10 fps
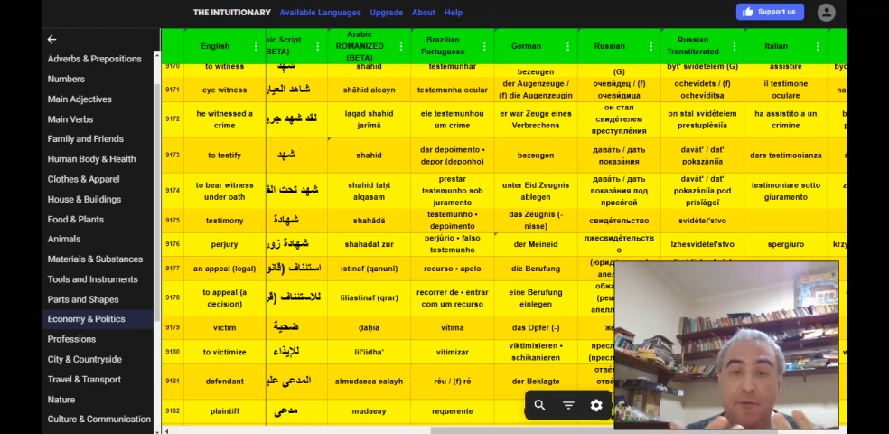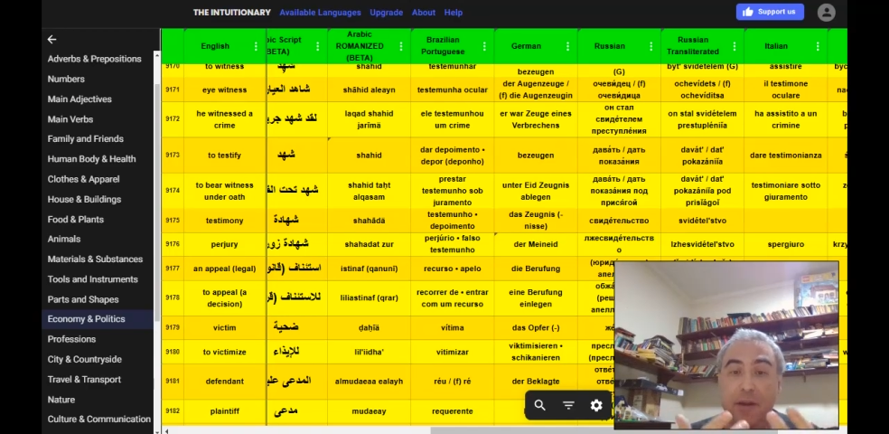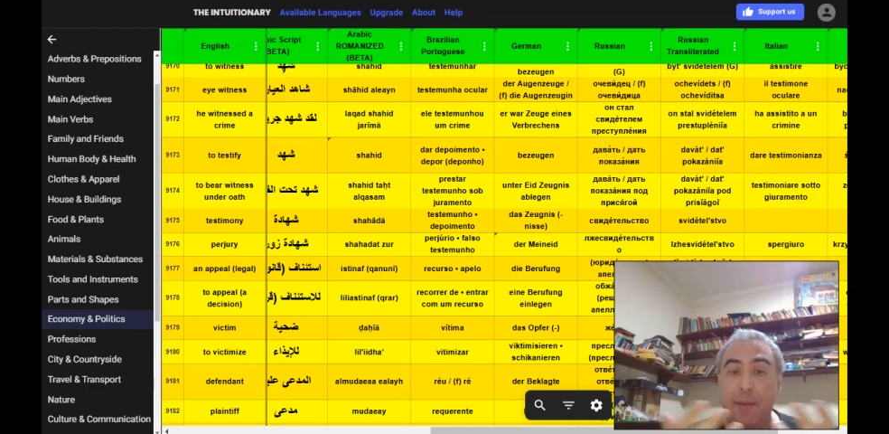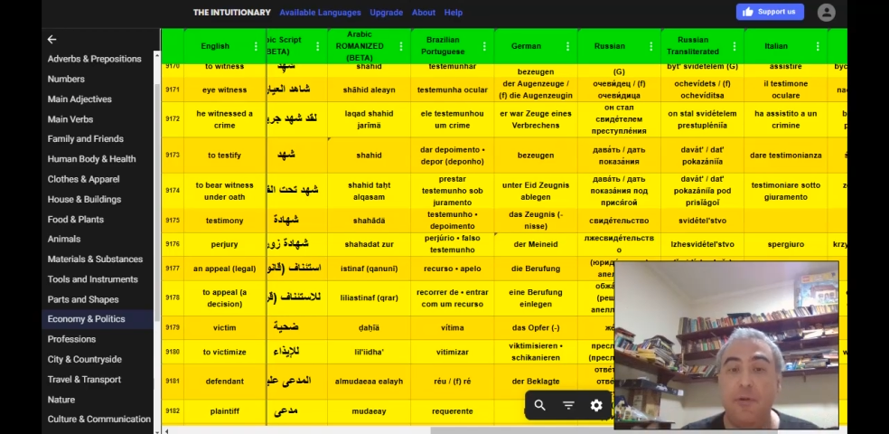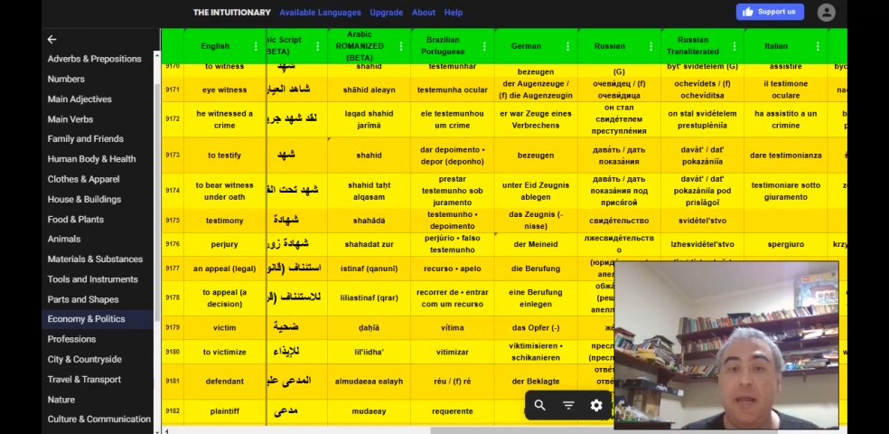
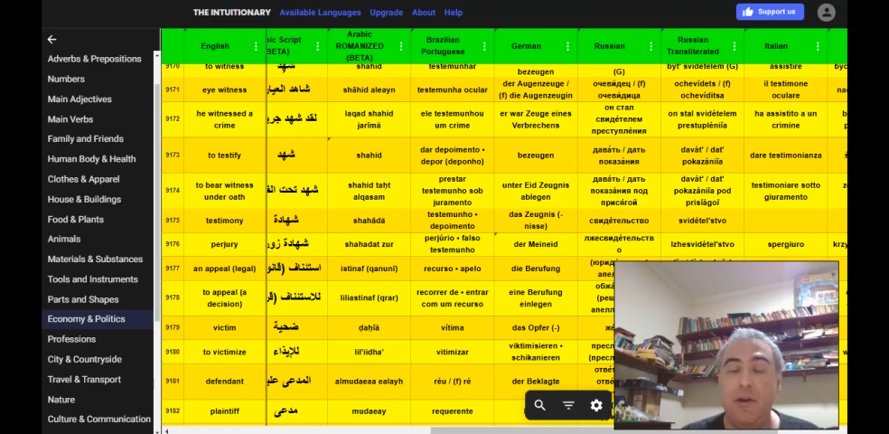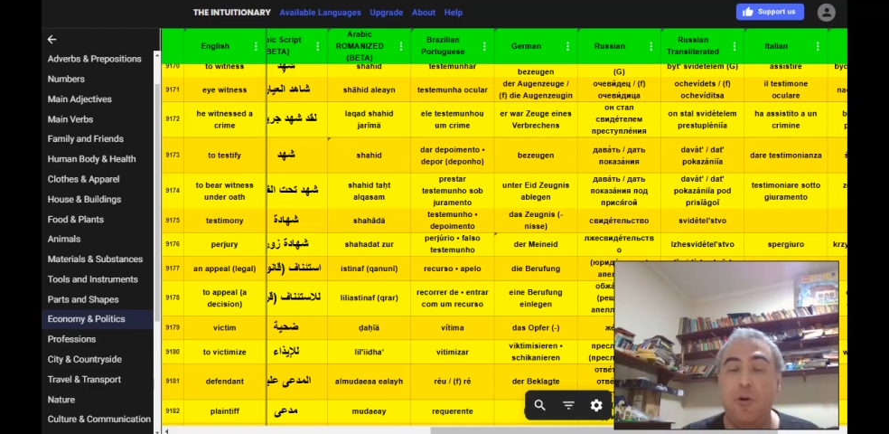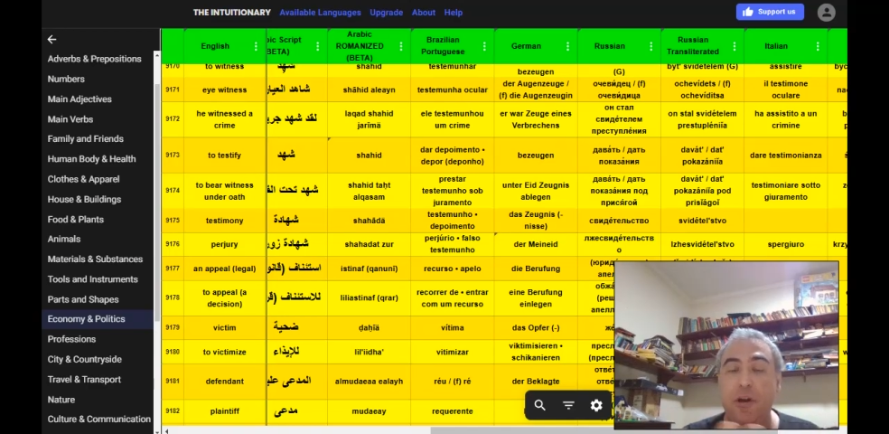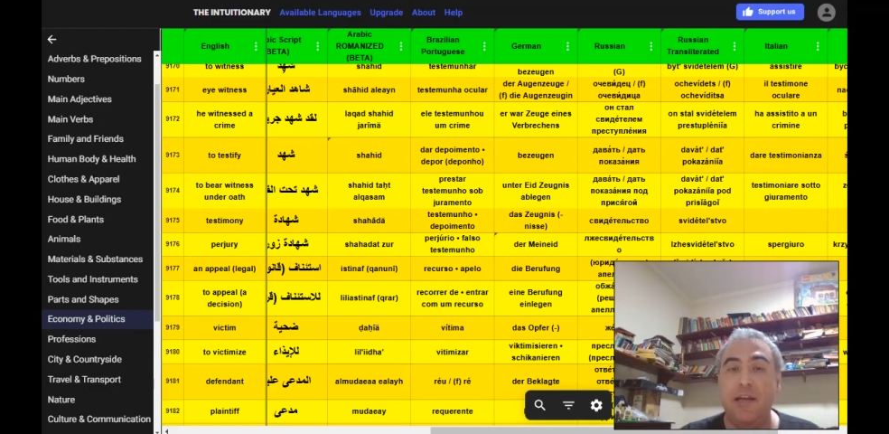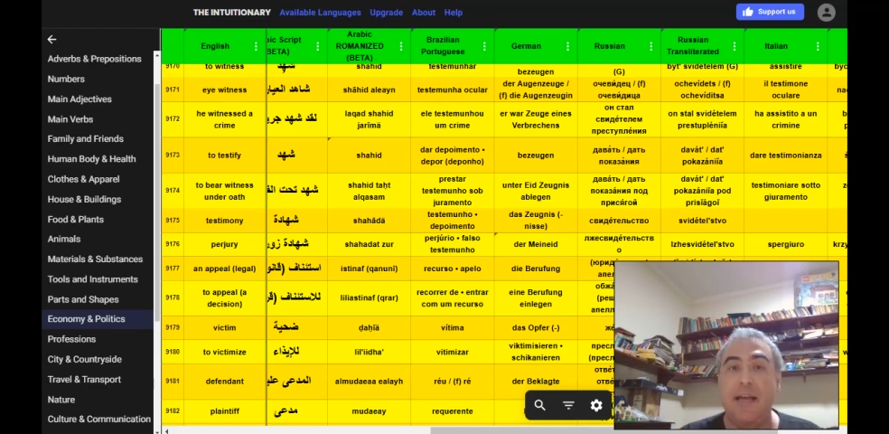vocabulary
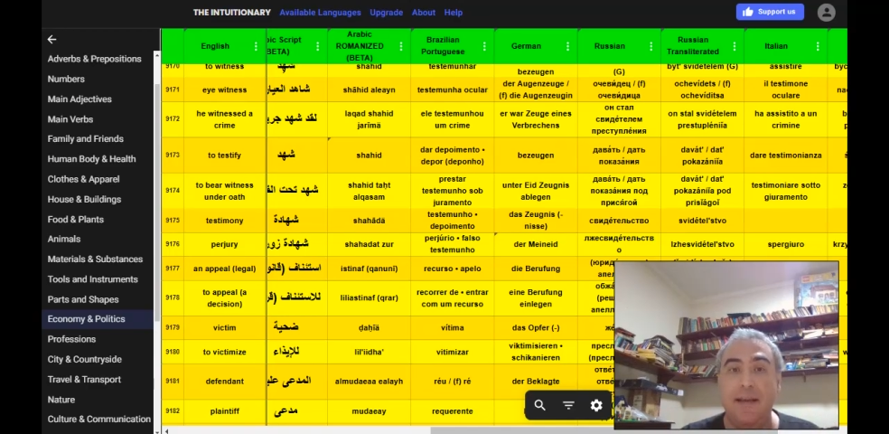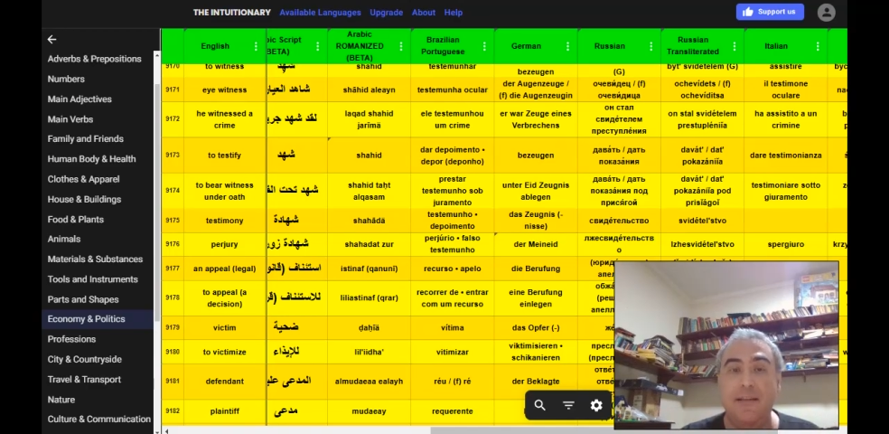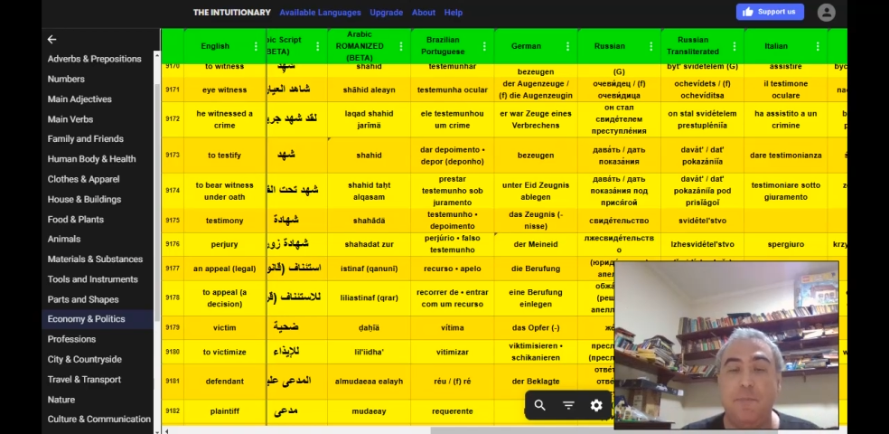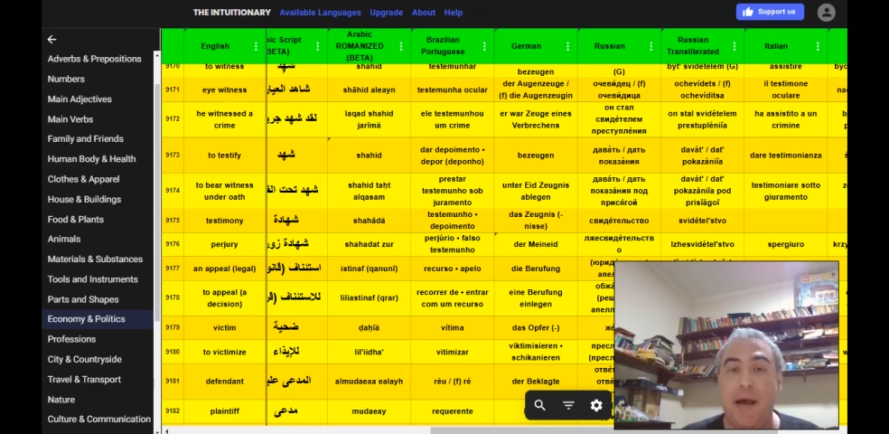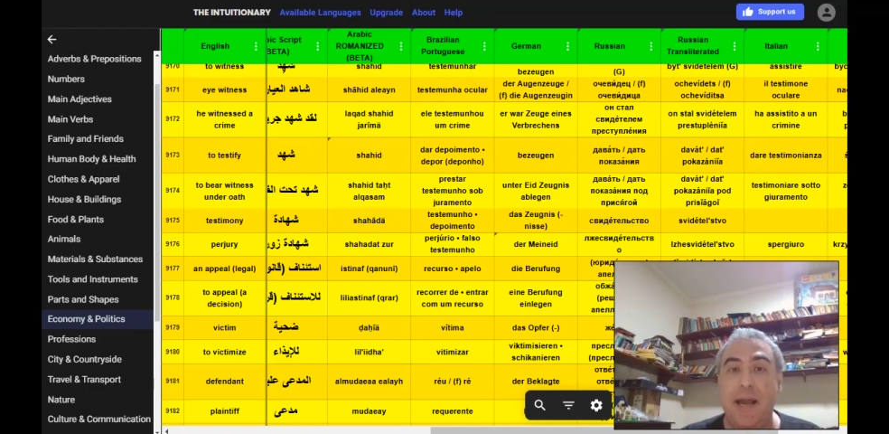
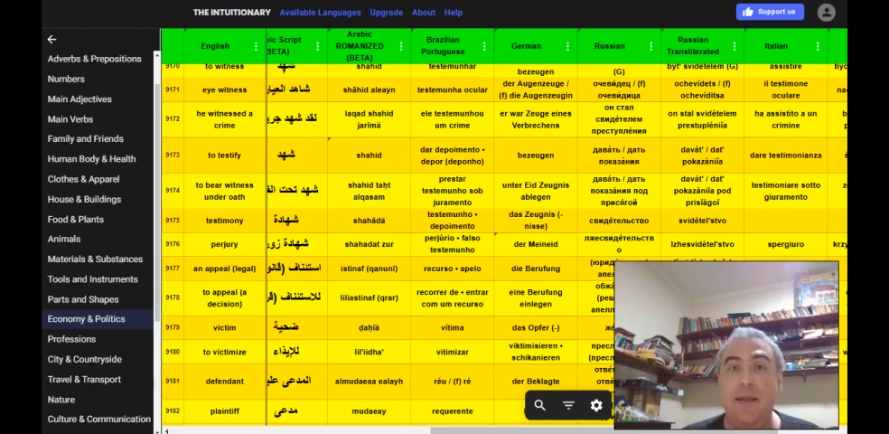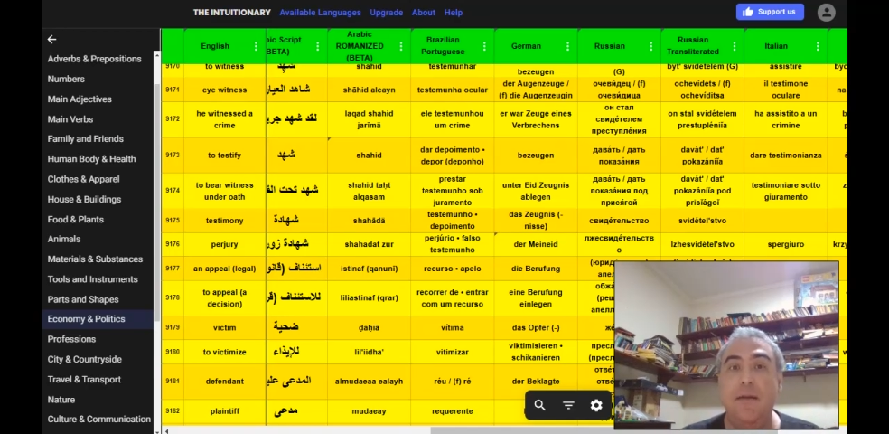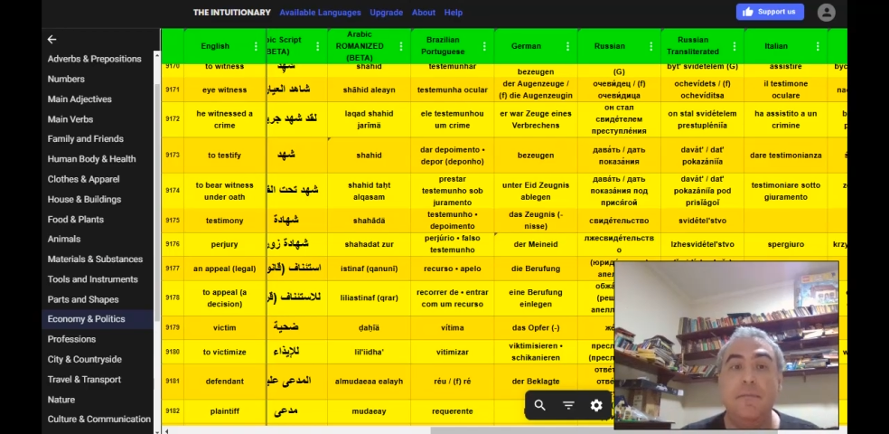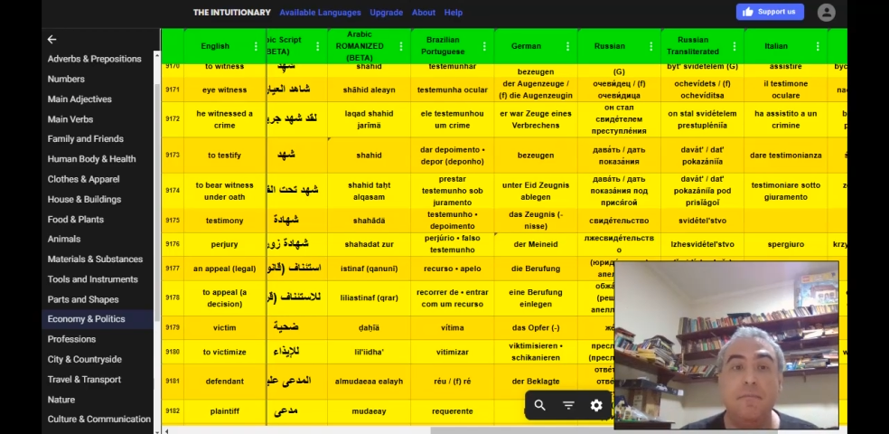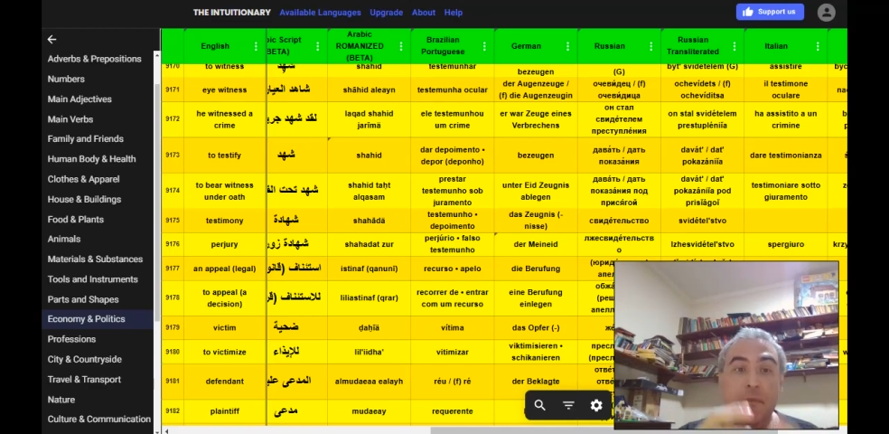organized by